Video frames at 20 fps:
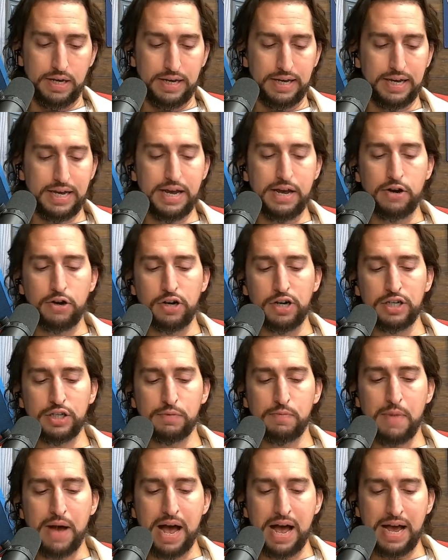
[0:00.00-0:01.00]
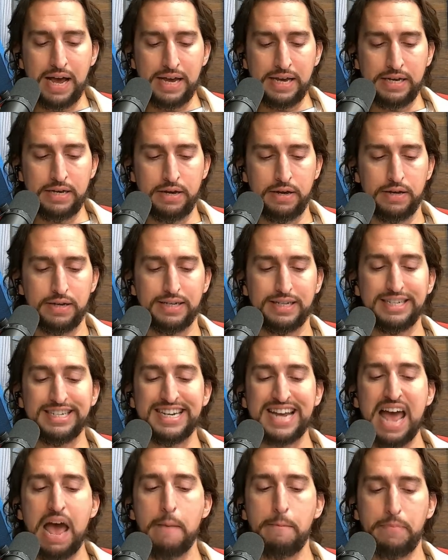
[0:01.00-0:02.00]
Here is my
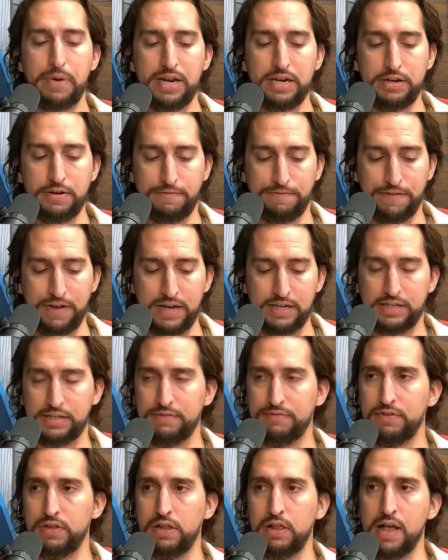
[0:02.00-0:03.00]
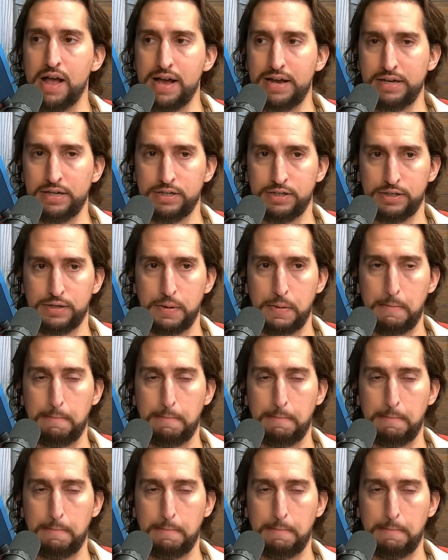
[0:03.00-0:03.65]
tepid defense of the Lions.